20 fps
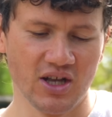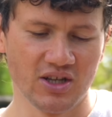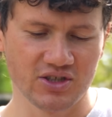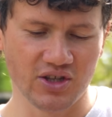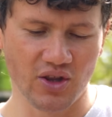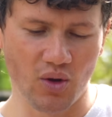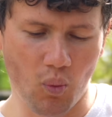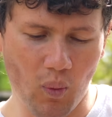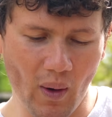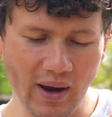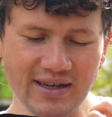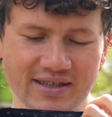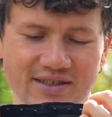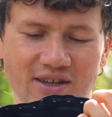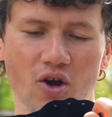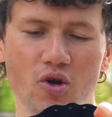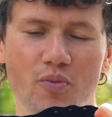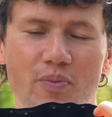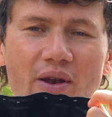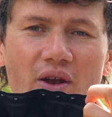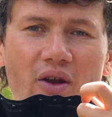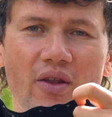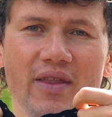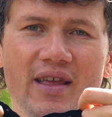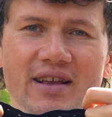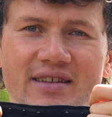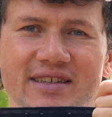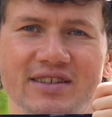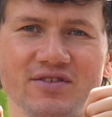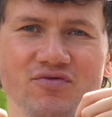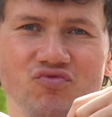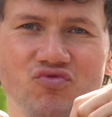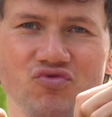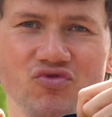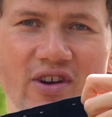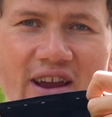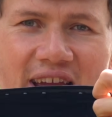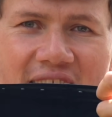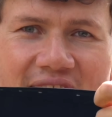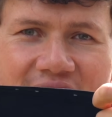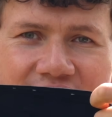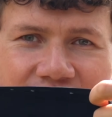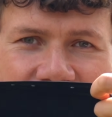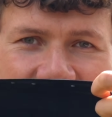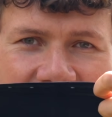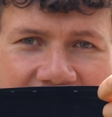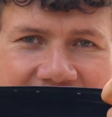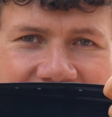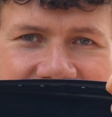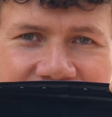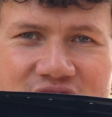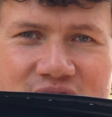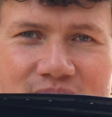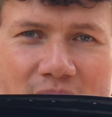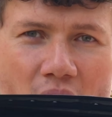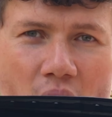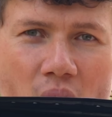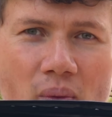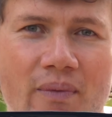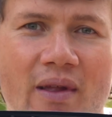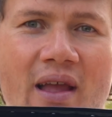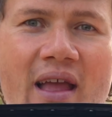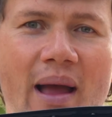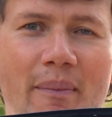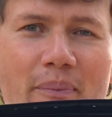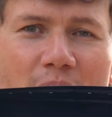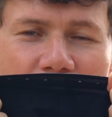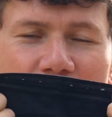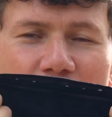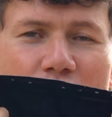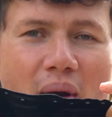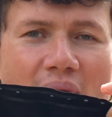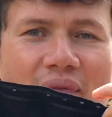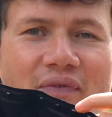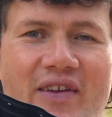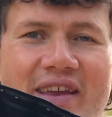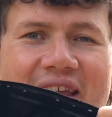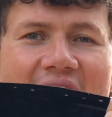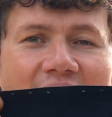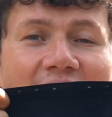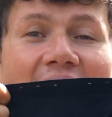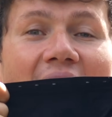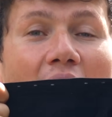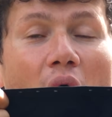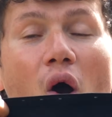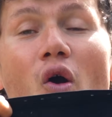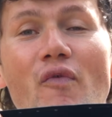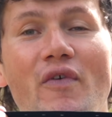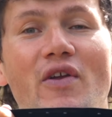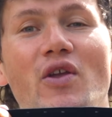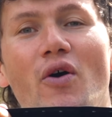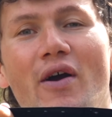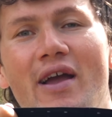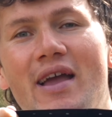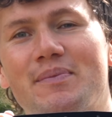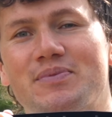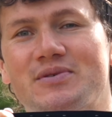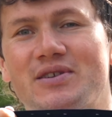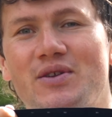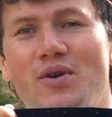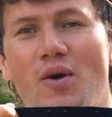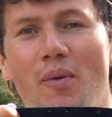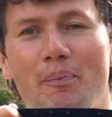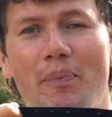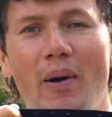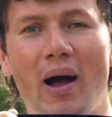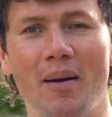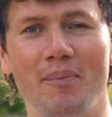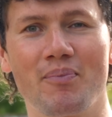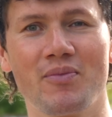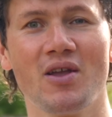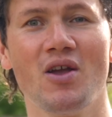So the waist opening on this is really, really small, but you have to get that over your hips and your bum,